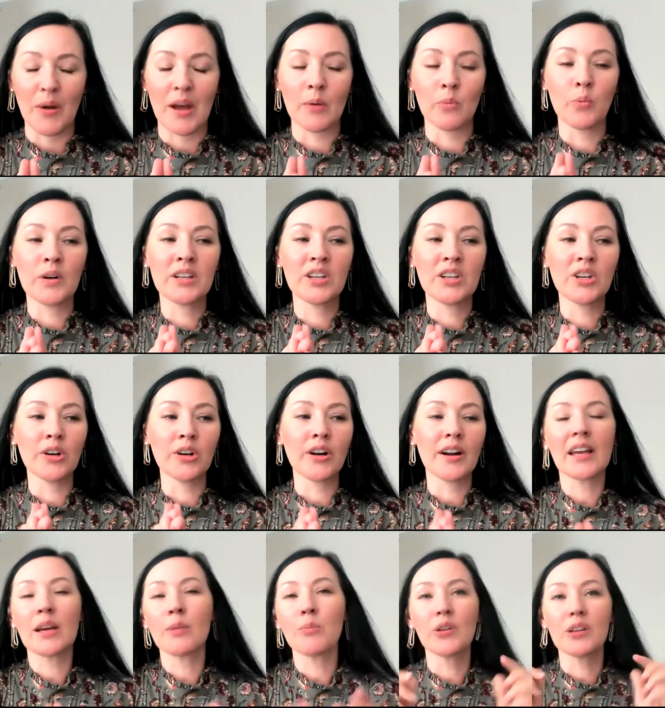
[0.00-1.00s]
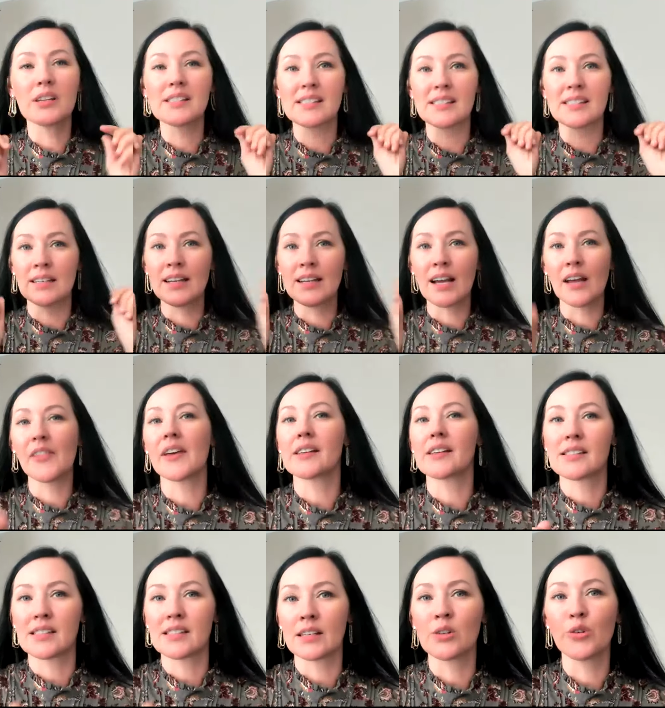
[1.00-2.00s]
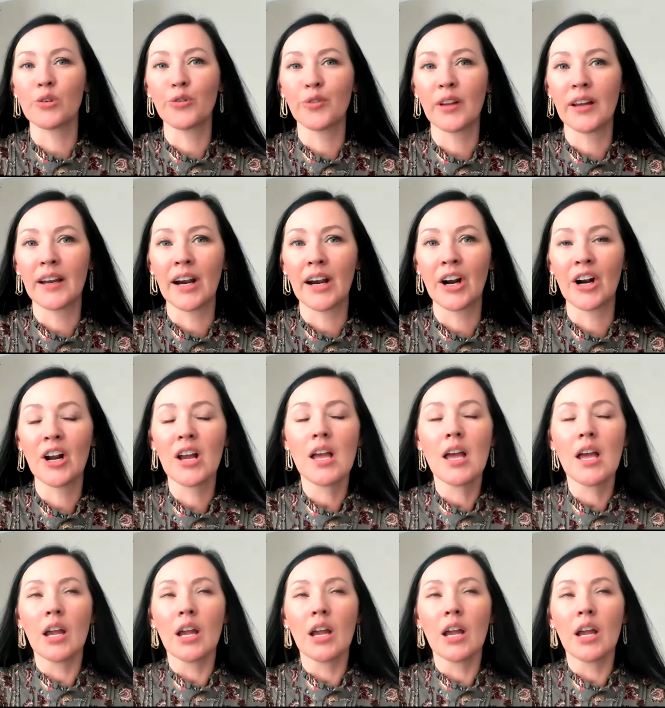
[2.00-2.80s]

and when you're able to send out that signal flare